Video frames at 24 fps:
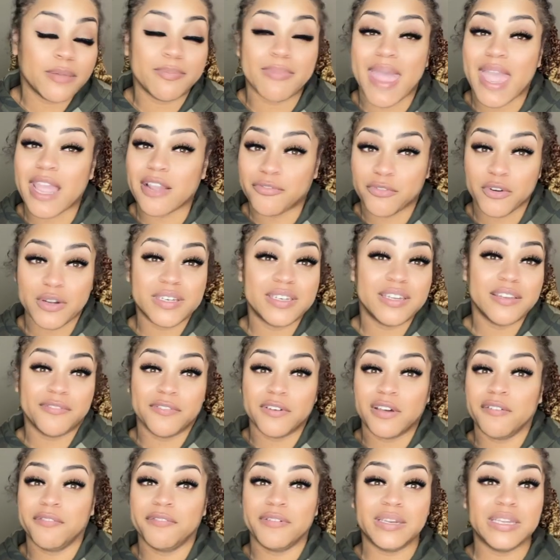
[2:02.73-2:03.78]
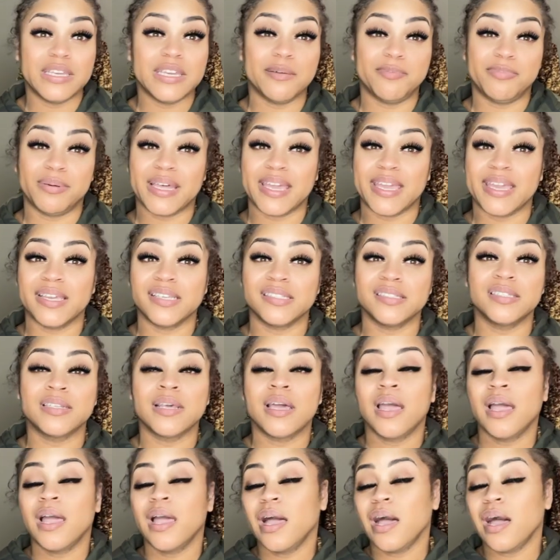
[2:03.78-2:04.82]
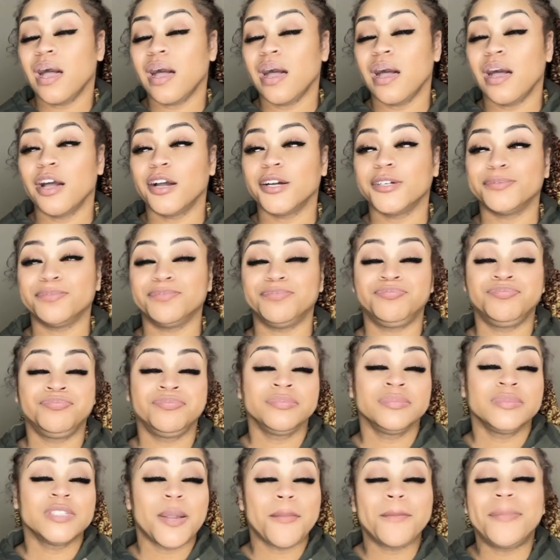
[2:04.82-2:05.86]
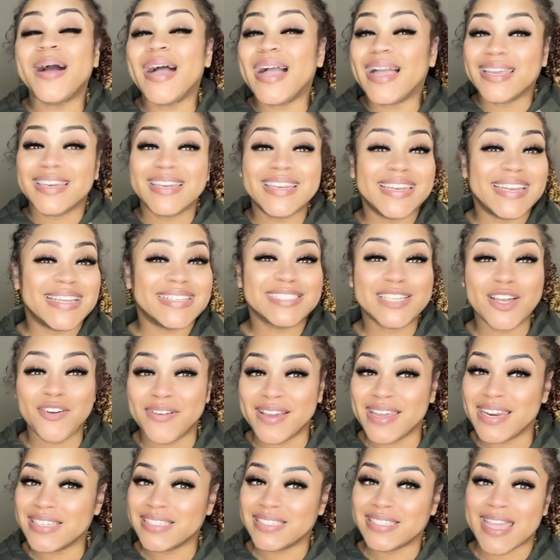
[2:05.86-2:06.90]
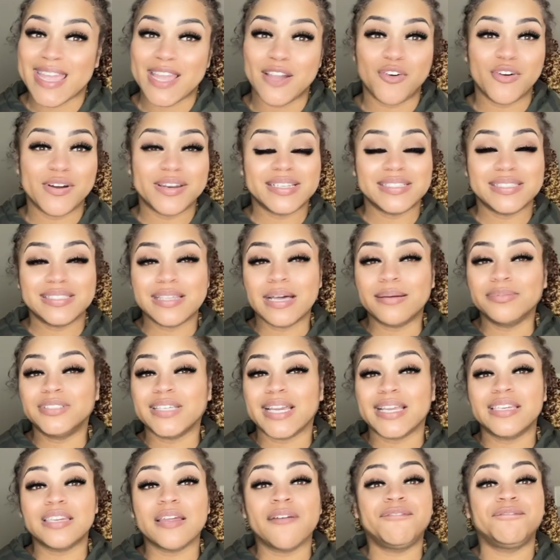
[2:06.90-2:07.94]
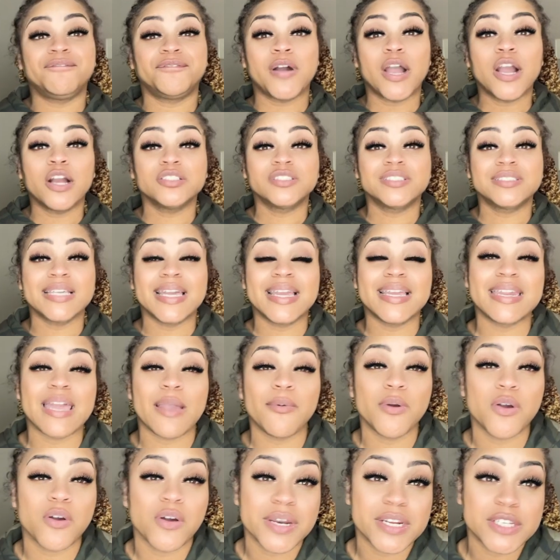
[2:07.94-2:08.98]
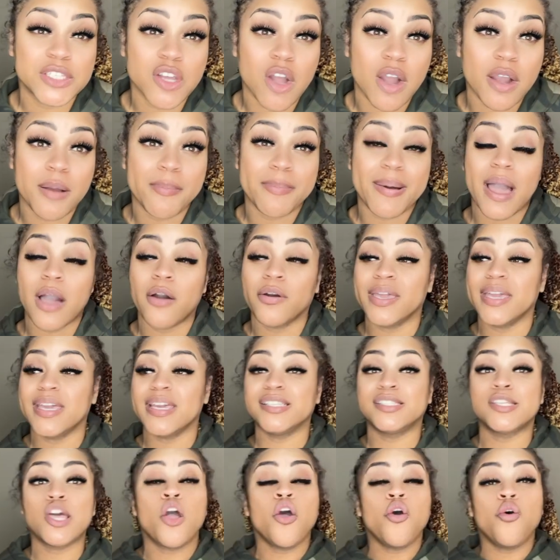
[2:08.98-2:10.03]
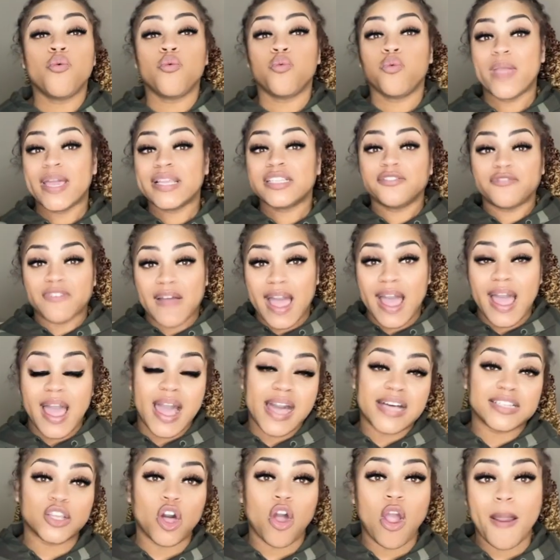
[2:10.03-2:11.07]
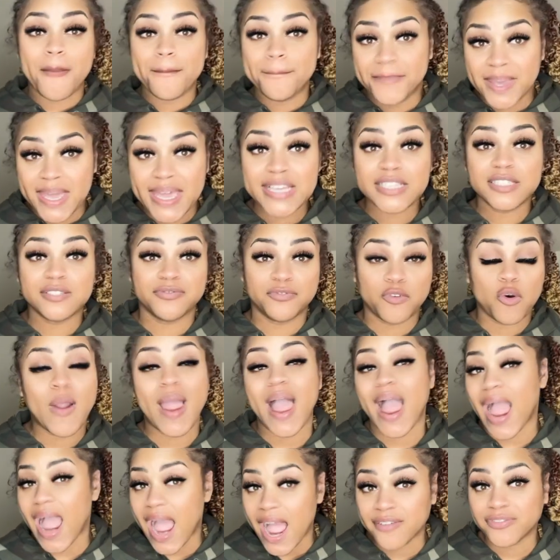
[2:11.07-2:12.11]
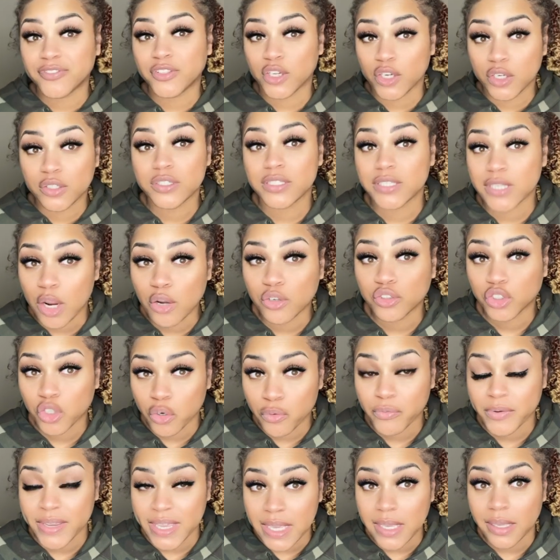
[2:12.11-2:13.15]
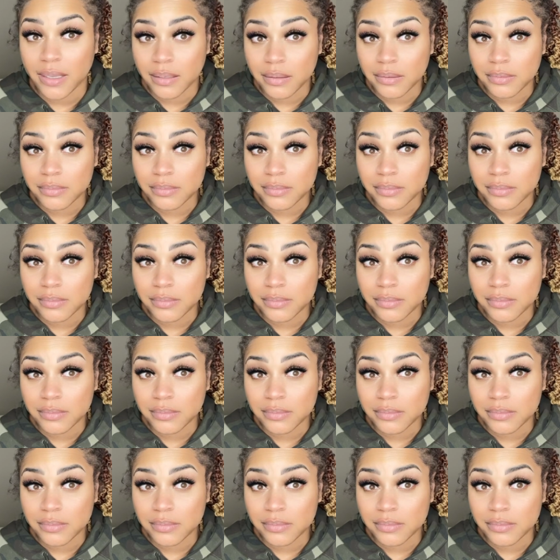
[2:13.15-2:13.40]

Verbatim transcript: back for different affiliate plans. Um, but let's go ahead and stay on the subject. The first thing that we're going to talk about is which fajas are best for after surgery